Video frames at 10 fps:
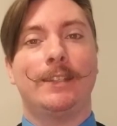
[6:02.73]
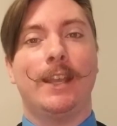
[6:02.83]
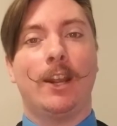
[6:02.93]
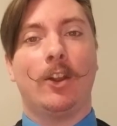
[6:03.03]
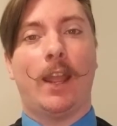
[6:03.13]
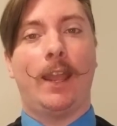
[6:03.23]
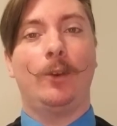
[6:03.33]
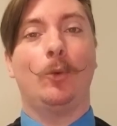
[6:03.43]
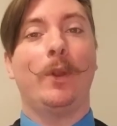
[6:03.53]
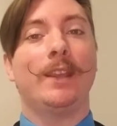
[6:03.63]
there
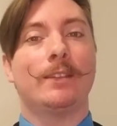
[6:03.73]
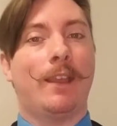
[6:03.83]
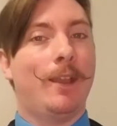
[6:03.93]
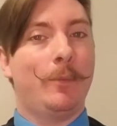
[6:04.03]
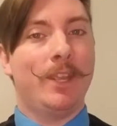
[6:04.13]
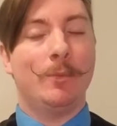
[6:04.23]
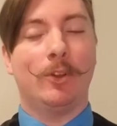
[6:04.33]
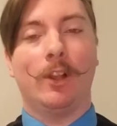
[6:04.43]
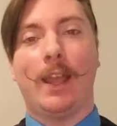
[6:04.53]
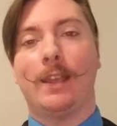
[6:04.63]
and winks at
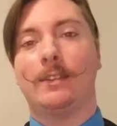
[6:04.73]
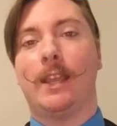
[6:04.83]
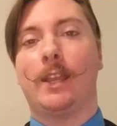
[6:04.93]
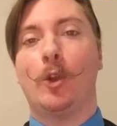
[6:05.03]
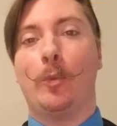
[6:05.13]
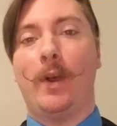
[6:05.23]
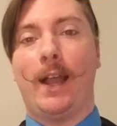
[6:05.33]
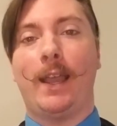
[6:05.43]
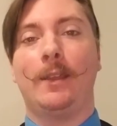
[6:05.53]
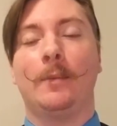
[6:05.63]
people as they go
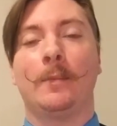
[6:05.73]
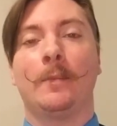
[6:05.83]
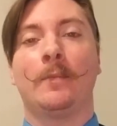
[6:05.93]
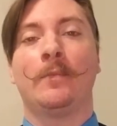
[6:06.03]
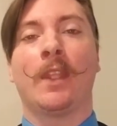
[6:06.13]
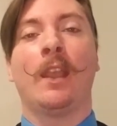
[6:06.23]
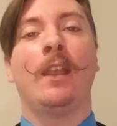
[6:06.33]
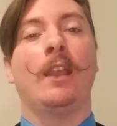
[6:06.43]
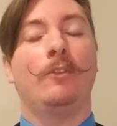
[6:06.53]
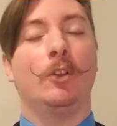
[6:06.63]
by.
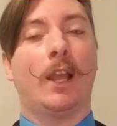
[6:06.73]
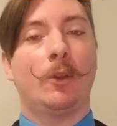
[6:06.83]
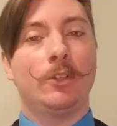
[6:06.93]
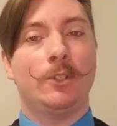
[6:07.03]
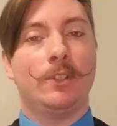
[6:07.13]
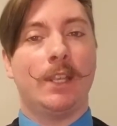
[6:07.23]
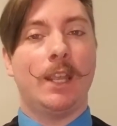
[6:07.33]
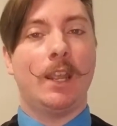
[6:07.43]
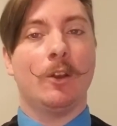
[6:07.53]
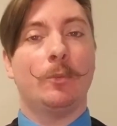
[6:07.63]
If you like what you see
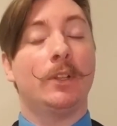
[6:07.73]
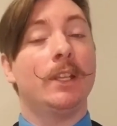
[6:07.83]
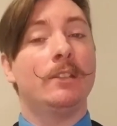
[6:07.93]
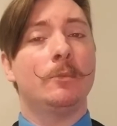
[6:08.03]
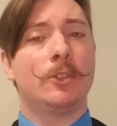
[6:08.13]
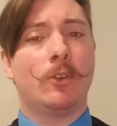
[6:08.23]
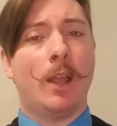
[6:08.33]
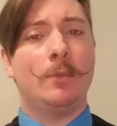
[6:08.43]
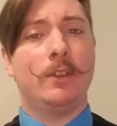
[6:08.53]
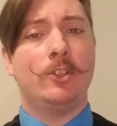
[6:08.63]
here, please
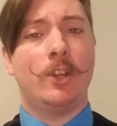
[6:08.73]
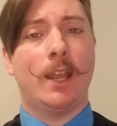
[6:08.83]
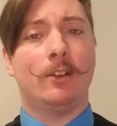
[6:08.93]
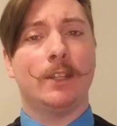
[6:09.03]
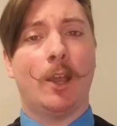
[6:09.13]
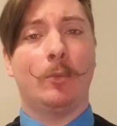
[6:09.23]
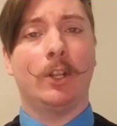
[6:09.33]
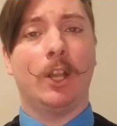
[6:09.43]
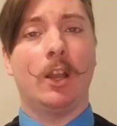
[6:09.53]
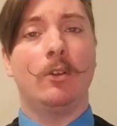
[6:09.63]
subscribe to the channel down
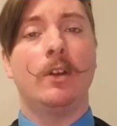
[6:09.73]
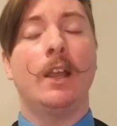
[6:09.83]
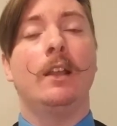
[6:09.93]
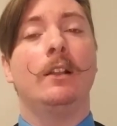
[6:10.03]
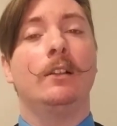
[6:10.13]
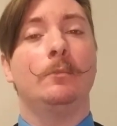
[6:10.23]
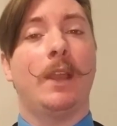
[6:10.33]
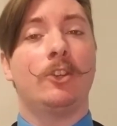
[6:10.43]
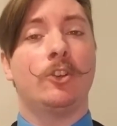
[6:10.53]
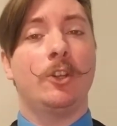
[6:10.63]
below.
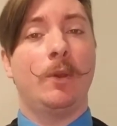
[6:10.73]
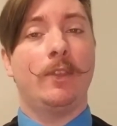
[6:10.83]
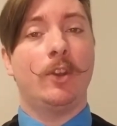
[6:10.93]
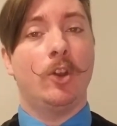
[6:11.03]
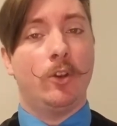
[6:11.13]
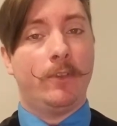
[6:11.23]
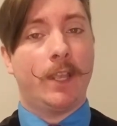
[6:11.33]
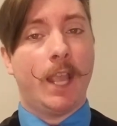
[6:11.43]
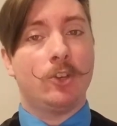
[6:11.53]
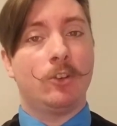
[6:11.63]
Make sure you hit the
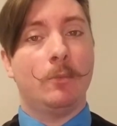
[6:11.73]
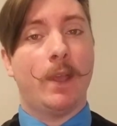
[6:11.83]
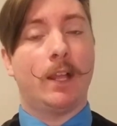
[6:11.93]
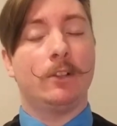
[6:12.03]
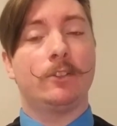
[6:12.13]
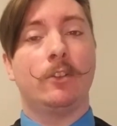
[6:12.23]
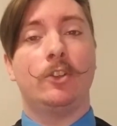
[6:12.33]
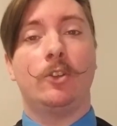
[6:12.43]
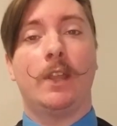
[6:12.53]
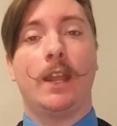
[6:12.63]
notification bell so that
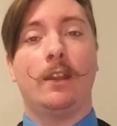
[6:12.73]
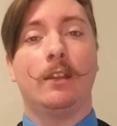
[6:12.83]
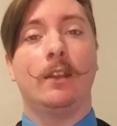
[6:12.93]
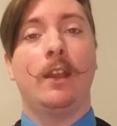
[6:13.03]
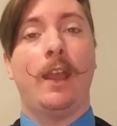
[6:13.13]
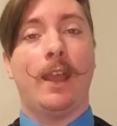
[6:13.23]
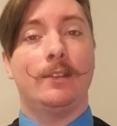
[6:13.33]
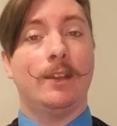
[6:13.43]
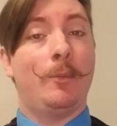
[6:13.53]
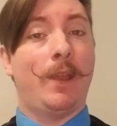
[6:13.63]
you get a heads
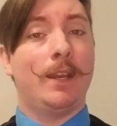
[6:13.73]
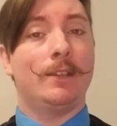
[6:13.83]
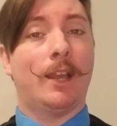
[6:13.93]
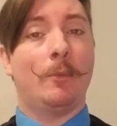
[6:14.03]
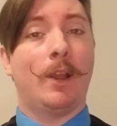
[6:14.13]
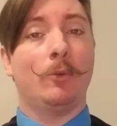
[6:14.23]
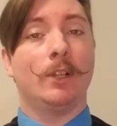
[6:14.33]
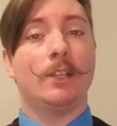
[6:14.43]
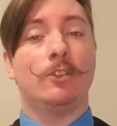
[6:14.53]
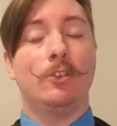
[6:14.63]
up anytime I
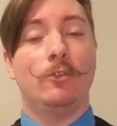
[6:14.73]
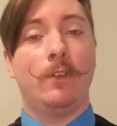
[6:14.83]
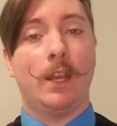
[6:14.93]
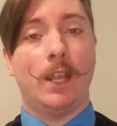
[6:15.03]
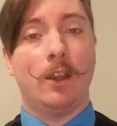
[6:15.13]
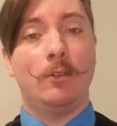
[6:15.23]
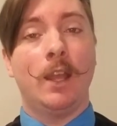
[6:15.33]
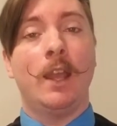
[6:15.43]
release a new video.